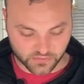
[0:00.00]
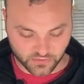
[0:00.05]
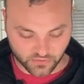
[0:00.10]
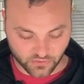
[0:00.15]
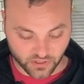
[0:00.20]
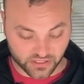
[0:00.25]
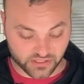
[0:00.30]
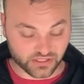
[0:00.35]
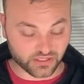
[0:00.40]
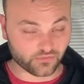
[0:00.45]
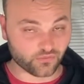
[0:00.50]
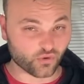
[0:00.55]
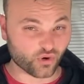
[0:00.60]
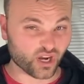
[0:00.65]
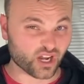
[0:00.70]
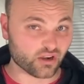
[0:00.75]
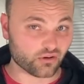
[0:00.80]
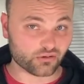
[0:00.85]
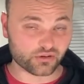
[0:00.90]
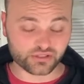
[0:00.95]
been resting 4
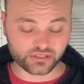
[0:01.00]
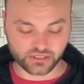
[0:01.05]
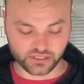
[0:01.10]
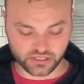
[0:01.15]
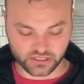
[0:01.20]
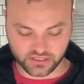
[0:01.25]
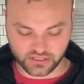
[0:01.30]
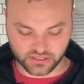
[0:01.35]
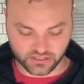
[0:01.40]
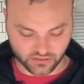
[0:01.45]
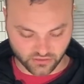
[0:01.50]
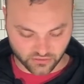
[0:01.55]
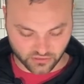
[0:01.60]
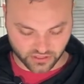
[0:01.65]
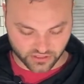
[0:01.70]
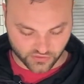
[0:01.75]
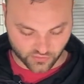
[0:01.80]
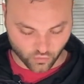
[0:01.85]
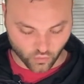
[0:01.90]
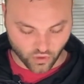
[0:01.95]
hours, it still
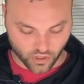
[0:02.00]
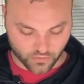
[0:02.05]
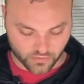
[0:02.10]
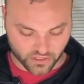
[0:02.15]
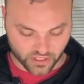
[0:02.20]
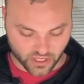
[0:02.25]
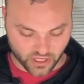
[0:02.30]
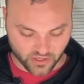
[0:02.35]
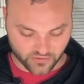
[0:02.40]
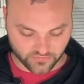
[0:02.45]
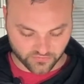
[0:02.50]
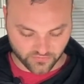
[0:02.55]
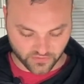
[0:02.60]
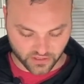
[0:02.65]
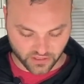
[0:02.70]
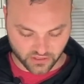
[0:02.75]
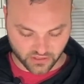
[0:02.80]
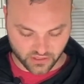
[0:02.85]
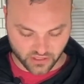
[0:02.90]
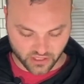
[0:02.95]
is warm enough
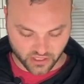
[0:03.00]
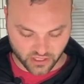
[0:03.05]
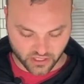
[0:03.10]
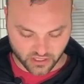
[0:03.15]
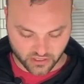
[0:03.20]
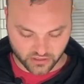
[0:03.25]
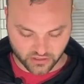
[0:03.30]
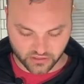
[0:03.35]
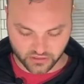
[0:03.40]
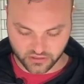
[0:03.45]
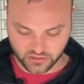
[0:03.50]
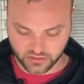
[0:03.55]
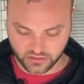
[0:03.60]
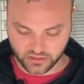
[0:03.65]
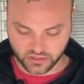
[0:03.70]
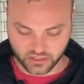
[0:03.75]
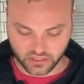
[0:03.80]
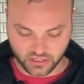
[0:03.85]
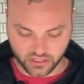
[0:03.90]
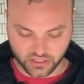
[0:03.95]
and
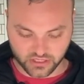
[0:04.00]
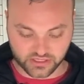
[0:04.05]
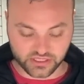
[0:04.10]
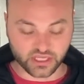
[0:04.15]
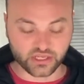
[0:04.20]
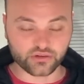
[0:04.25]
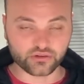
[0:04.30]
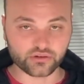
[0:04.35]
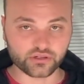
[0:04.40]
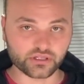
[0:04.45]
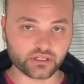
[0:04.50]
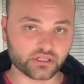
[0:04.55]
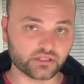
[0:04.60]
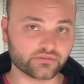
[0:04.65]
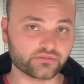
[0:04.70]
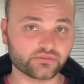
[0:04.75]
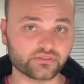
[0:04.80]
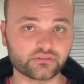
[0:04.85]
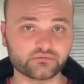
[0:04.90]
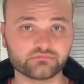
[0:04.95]
tender
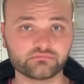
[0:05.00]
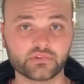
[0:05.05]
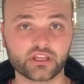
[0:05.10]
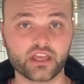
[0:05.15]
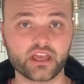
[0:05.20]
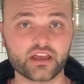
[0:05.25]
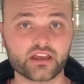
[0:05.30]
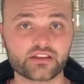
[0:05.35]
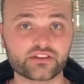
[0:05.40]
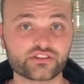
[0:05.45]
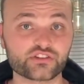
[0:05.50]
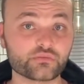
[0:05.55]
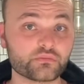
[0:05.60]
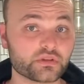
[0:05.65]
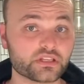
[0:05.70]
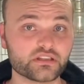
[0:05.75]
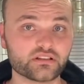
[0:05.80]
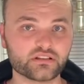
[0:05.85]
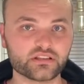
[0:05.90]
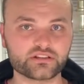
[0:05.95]
enough, and yeah, it should
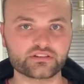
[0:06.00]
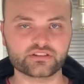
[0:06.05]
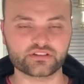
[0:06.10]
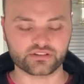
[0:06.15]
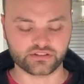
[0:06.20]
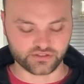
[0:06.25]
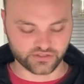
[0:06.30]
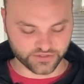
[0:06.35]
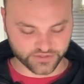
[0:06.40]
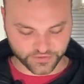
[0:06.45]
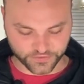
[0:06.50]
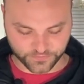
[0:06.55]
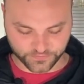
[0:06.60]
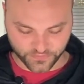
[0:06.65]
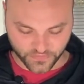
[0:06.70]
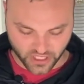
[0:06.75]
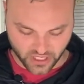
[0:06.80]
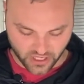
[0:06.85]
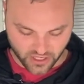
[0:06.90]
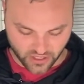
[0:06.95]
be delicious. So
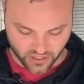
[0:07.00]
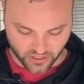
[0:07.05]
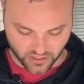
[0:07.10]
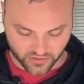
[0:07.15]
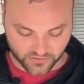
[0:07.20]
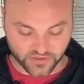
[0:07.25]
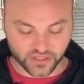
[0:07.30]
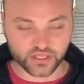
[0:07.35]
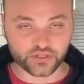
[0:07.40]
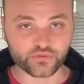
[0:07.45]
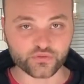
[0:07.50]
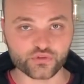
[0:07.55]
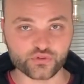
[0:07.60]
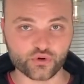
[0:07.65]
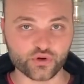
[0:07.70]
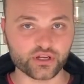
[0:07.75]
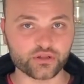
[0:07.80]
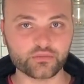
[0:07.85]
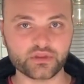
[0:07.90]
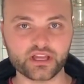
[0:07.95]
thanks for
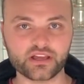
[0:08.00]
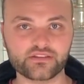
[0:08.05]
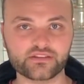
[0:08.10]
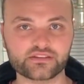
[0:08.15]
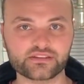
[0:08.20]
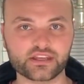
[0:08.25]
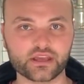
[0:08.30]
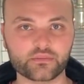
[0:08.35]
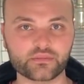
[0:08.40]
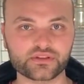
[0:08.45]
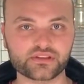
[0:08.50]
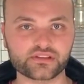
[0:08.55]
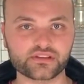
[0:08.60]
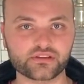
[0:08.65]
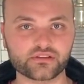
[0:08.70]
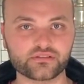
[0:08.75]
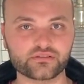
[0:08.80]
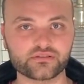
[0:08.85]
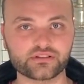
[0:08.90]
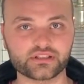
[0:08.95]
joining me on this
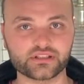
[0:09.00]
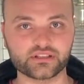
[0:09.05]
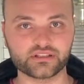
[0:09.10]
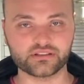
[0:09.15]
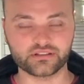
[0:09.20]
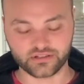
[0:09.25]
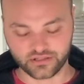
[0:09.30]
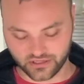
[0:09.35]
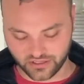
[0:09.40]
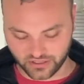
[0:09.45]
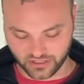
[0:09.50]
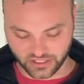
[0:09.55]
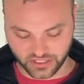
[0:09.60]
episode, and